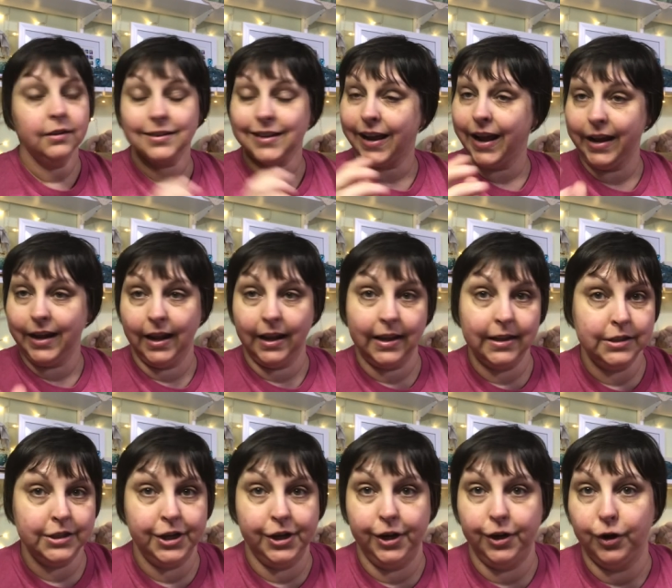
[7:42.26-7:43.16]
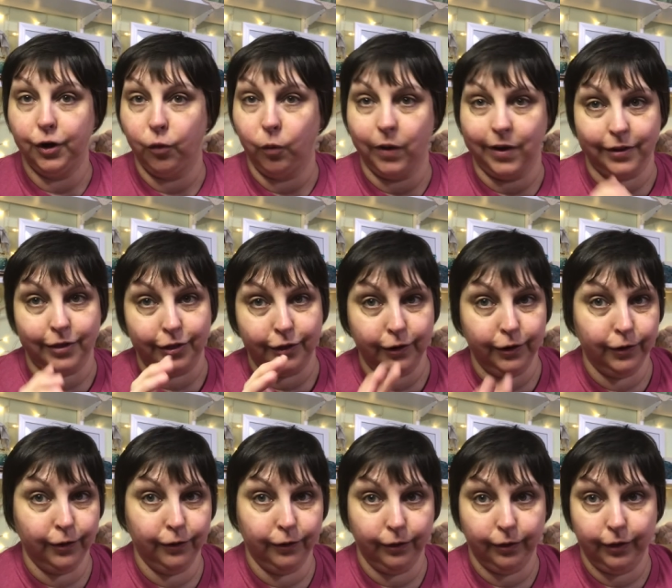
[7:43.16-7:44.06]
kind of continue to work
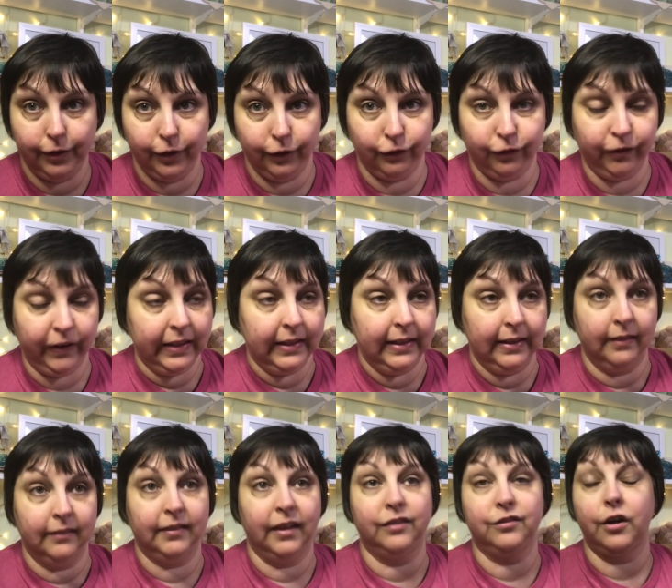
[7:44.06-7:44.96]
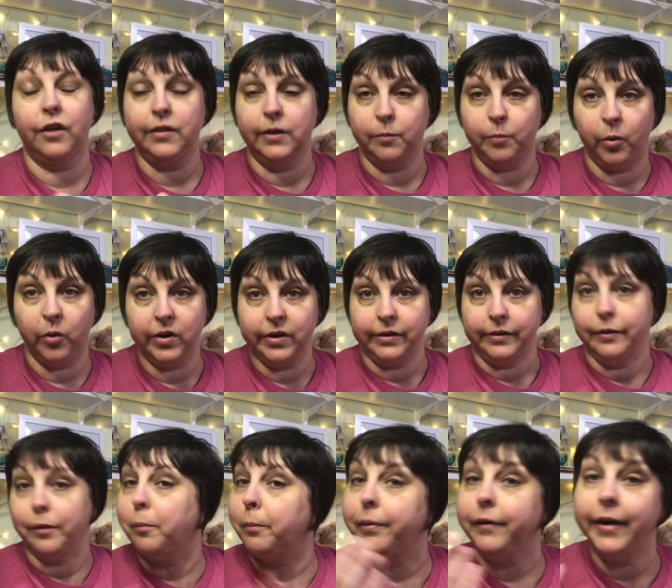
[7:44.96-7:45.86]
through those feelings that's all
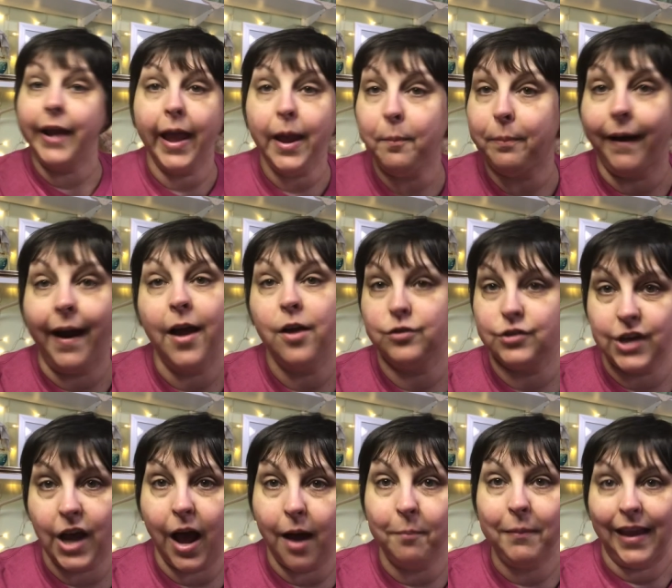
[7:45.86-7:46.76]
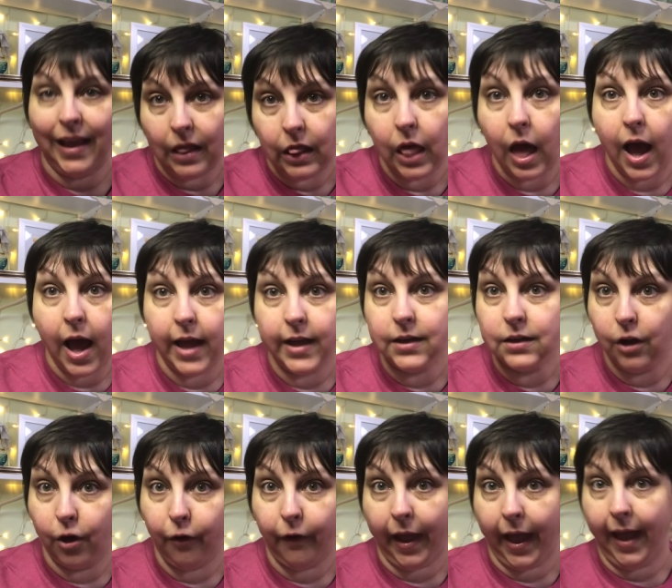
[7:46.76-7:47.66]
important brene brown taught me a lot
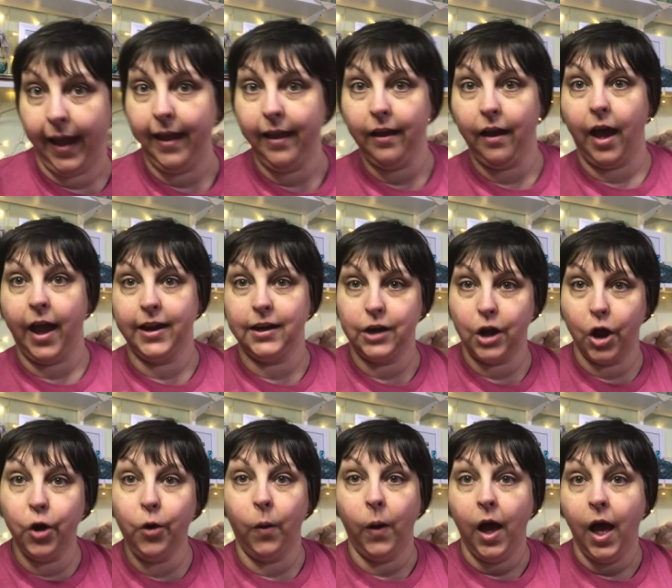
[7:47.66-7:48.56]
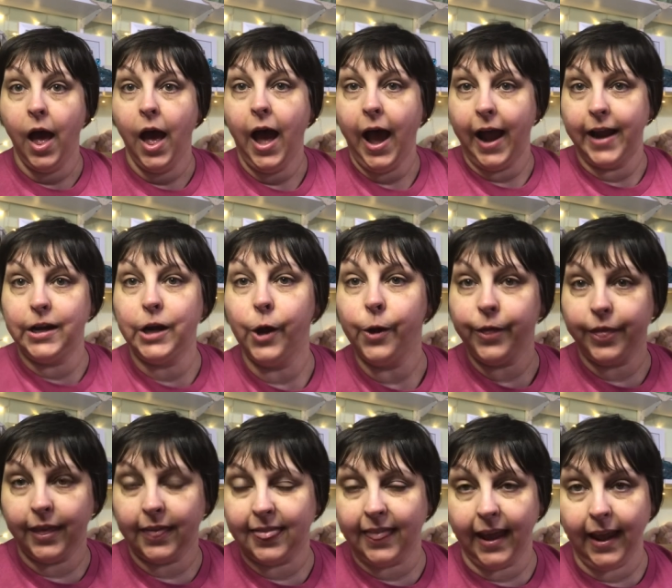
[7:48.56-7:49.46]
okay i know i know the
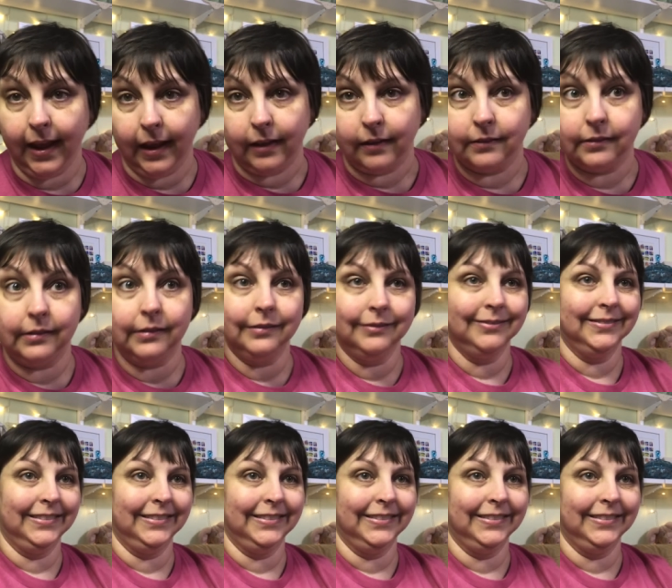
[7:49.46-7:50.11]
things